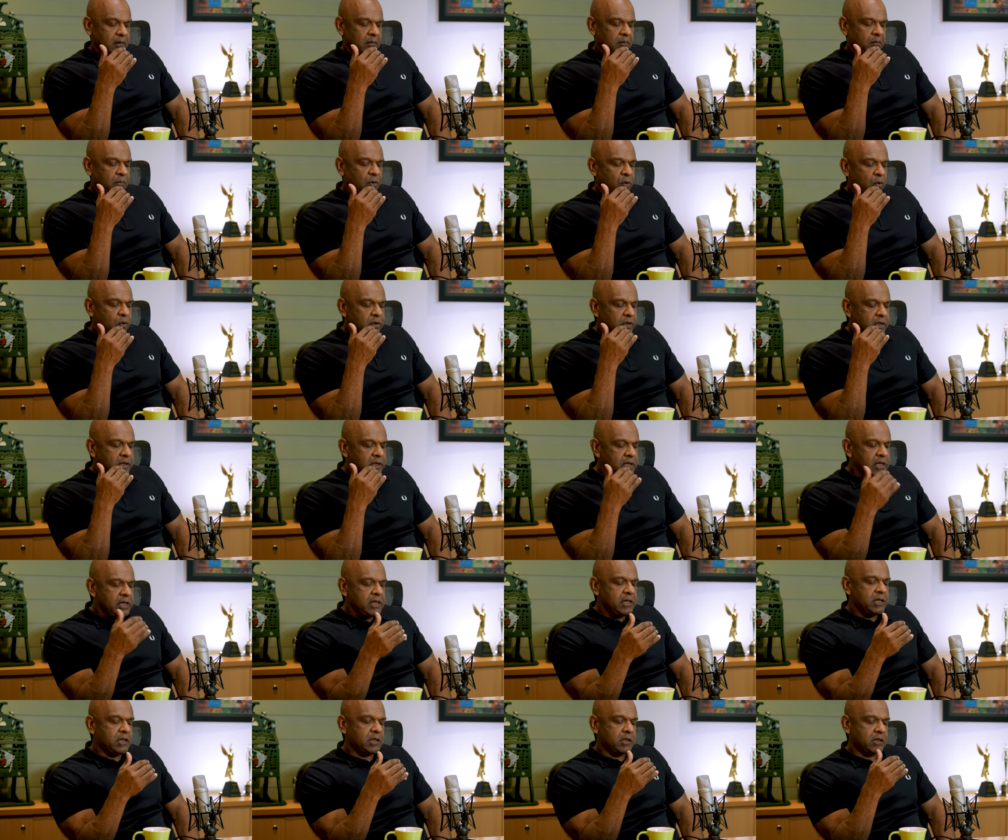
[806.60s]
more
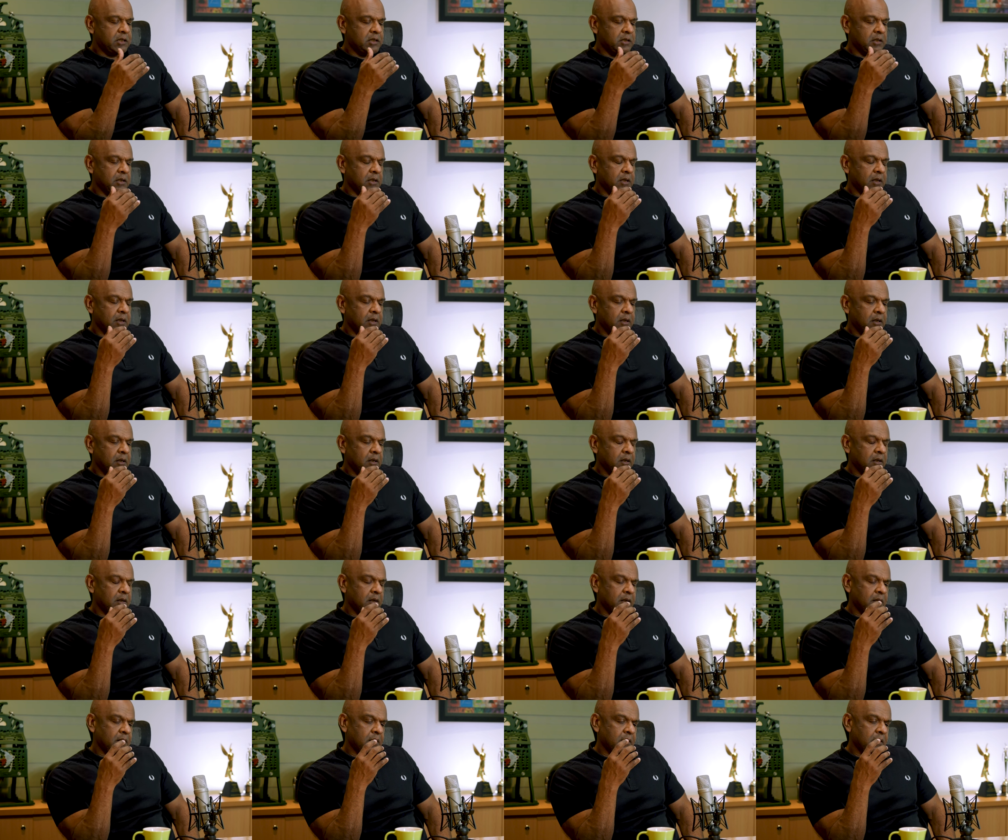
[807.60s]
niche
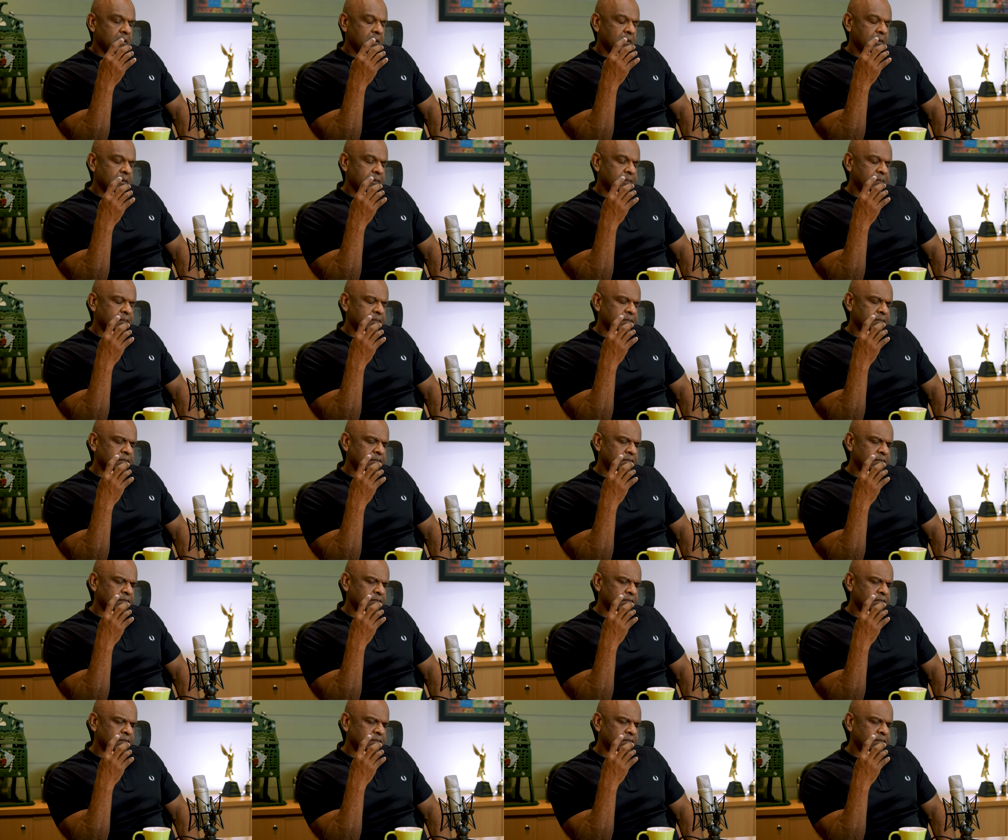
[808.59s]

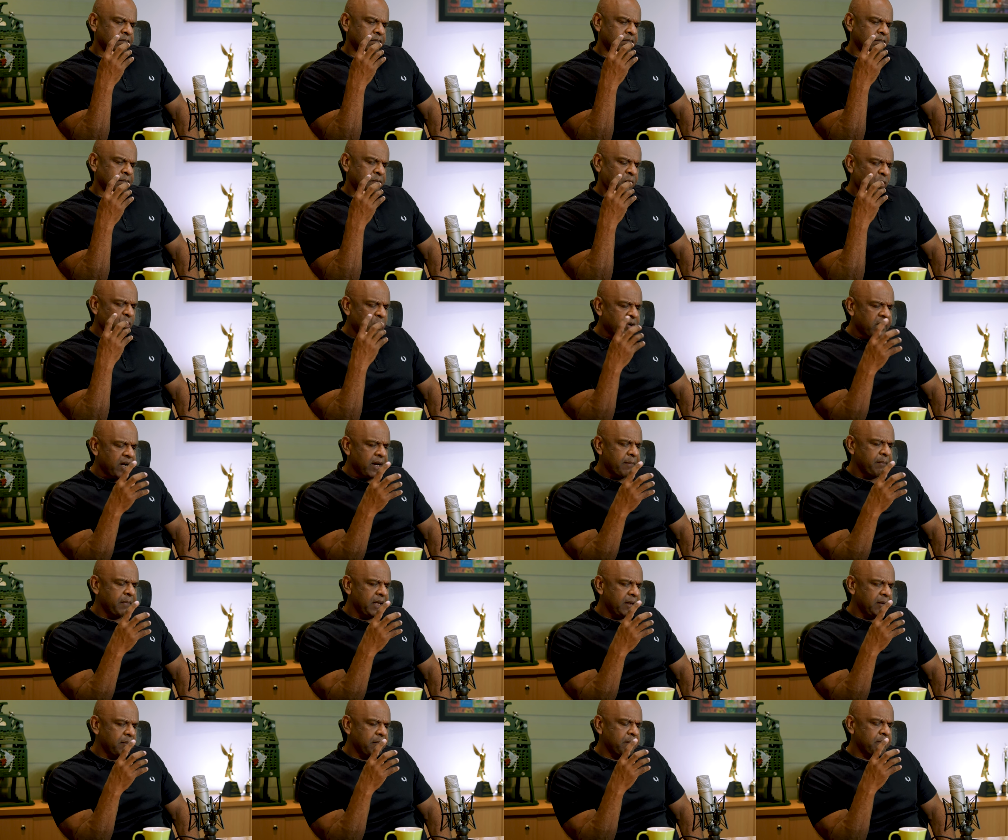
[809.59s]

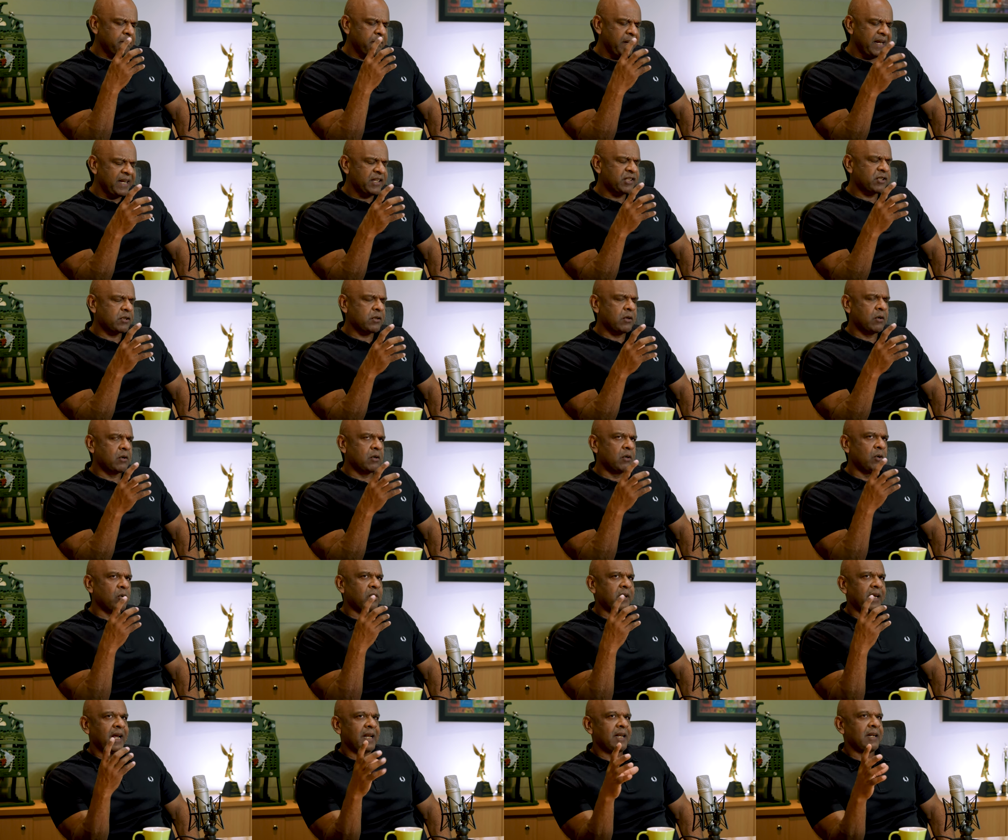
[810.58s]
programming based on
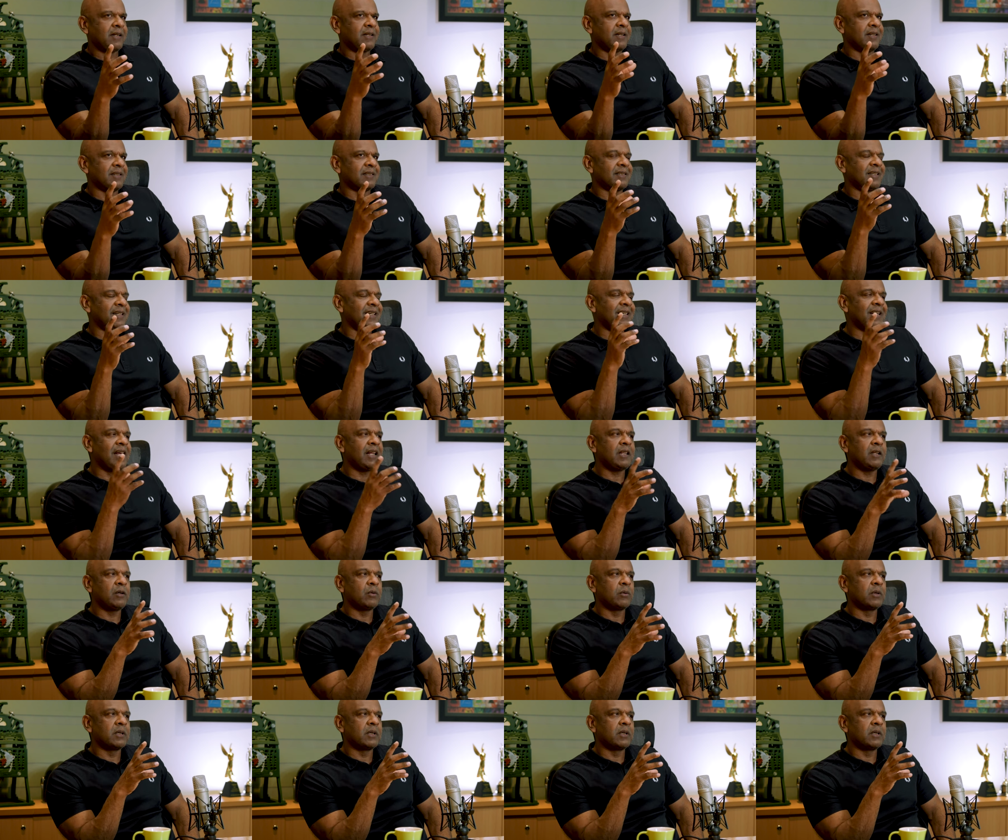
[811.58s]
localities. In other